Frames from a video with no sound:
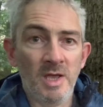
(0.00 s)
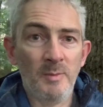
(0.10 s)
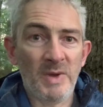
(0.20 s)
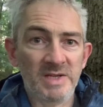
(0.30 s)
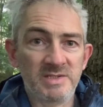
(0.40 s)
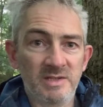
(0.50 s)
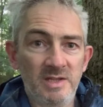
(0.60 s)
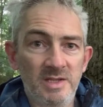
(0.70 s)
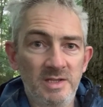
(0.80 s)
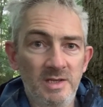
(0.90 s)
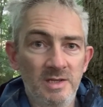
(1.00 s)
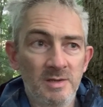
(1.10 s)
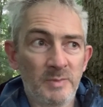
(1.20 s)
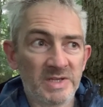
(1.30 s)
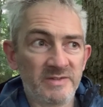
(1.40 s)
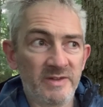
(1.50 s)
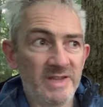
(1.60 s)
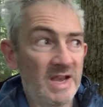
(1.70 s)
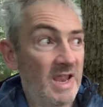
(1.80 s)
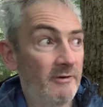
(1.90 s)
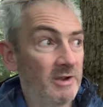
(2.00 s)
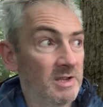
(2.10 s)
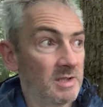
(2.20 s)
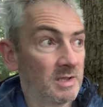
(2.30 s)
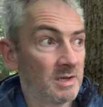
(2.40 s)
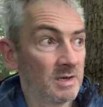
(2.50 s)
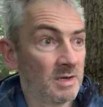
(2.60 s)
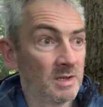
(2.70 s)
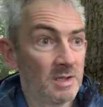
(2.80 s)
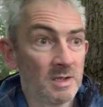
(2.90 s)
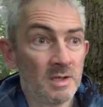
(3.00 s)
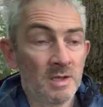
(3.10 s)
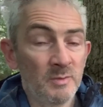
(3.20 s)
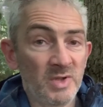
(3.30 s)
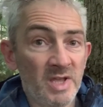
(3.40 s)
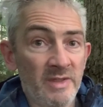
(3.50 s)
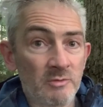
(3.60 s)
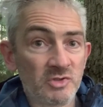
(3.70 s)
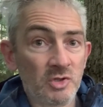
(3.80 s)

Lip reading: back to the den area. But yeah, that was the